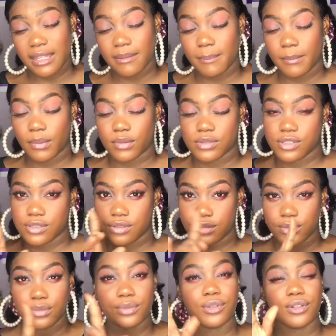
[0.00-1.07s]
but
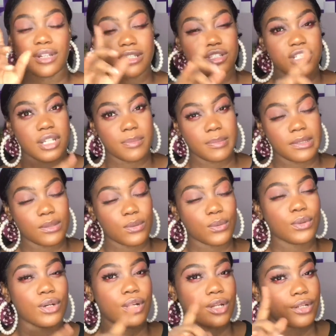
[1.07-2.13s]
you can check below
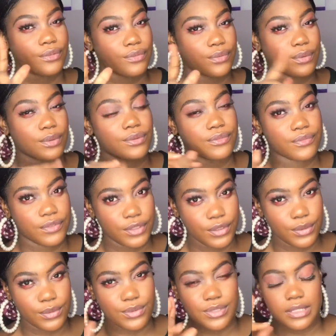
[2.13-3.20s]
for the video
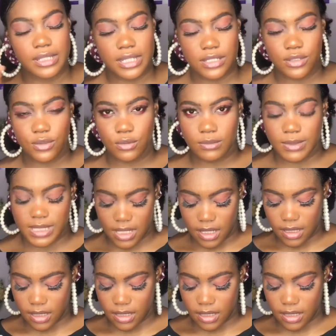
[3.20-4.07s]
to the get to know me tag.